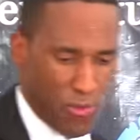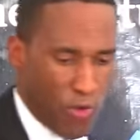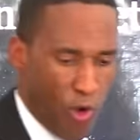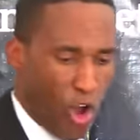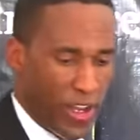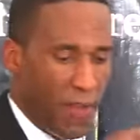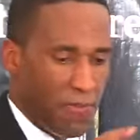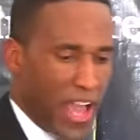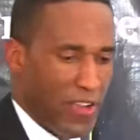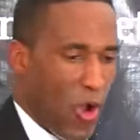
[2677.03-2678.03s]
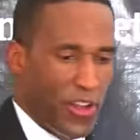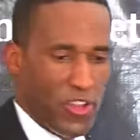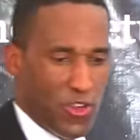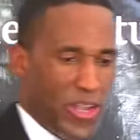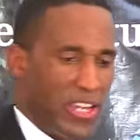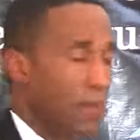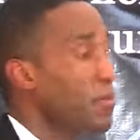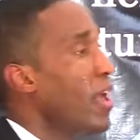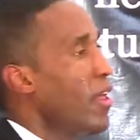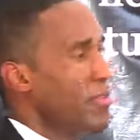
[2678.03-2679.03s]
Let's move on. Next on the
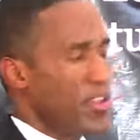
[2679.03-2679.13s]
screen.